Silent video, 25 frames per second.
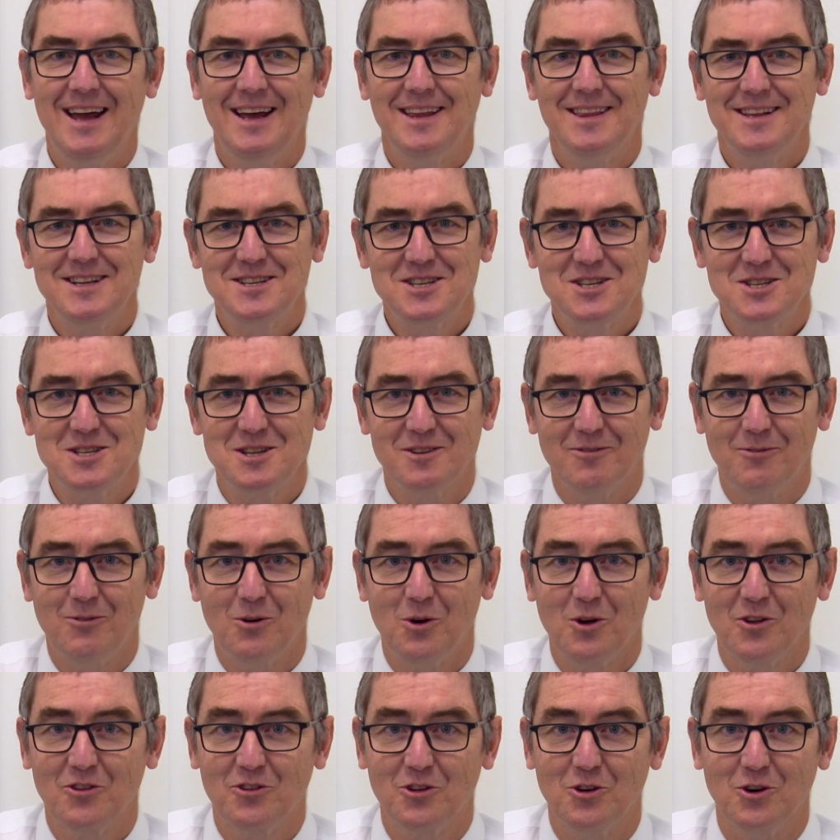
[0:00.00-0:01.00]
This is the
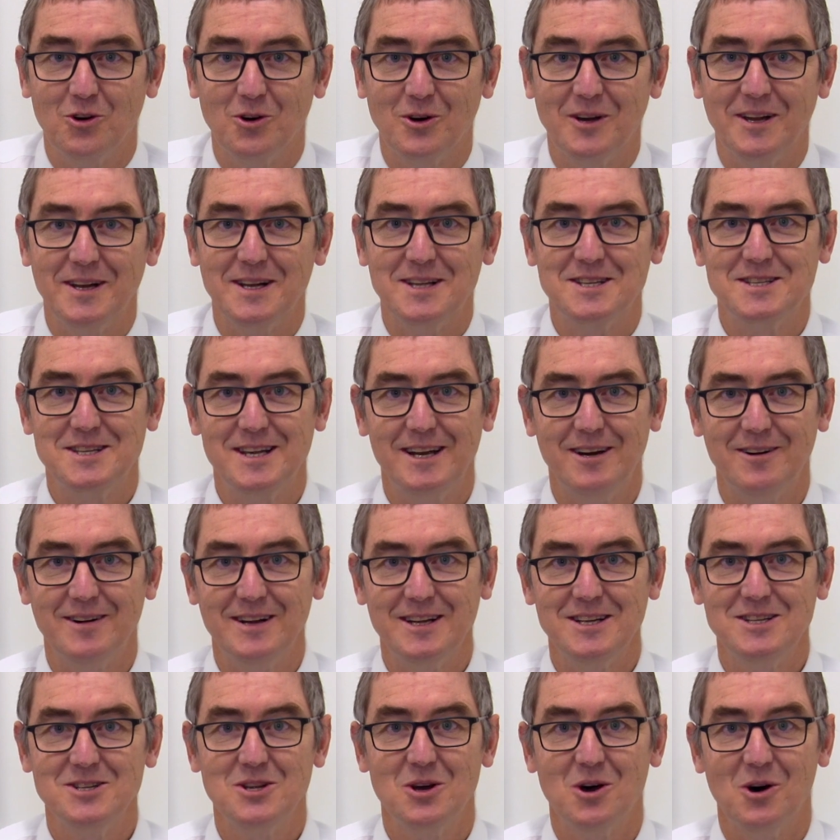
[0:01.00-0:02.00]
fourth talk in a
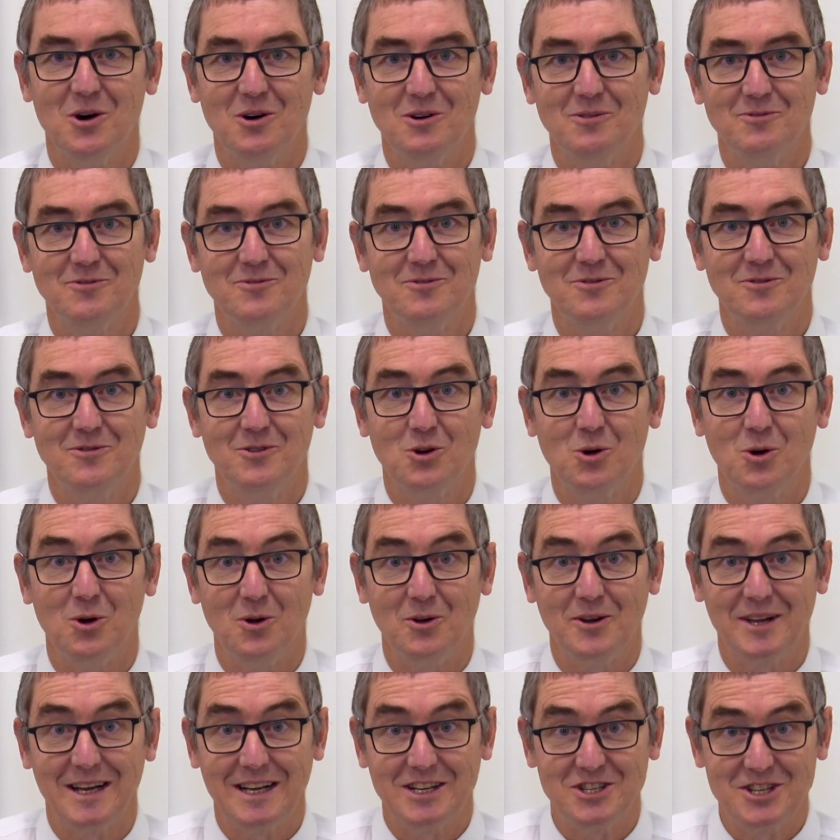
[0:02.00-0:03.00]
series of
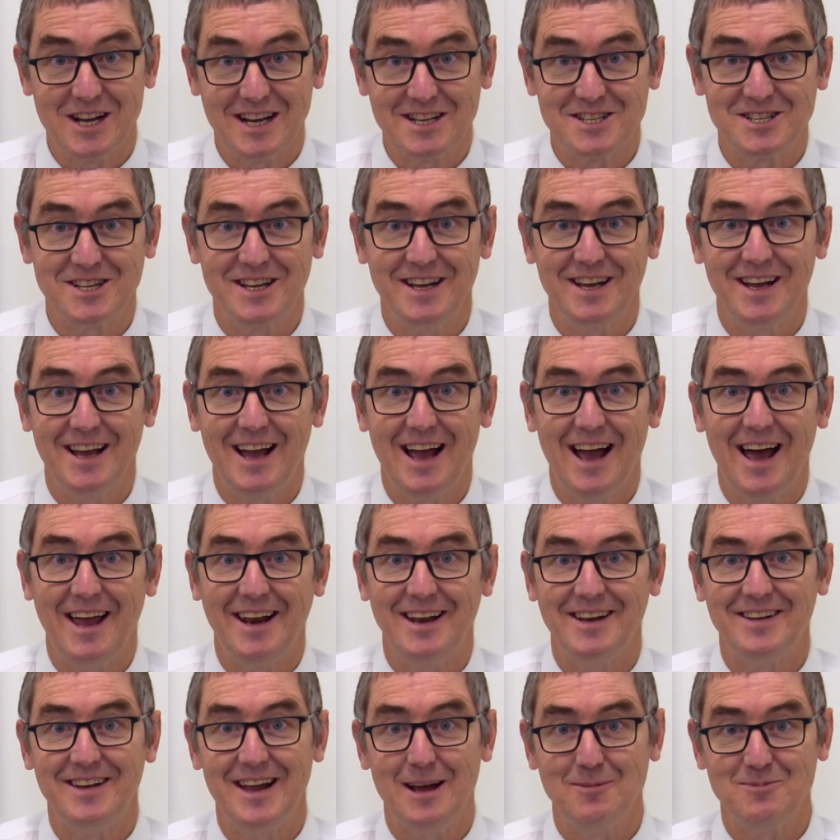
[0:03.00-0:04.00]
called Adjusting and
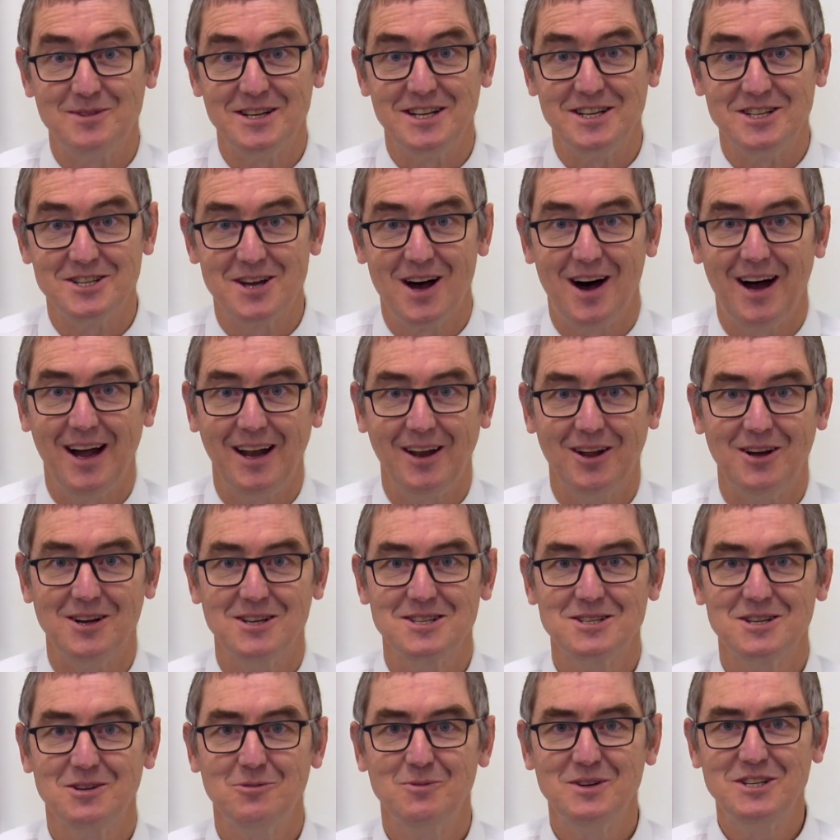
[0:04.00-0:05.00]
Adapting to Eye Loss,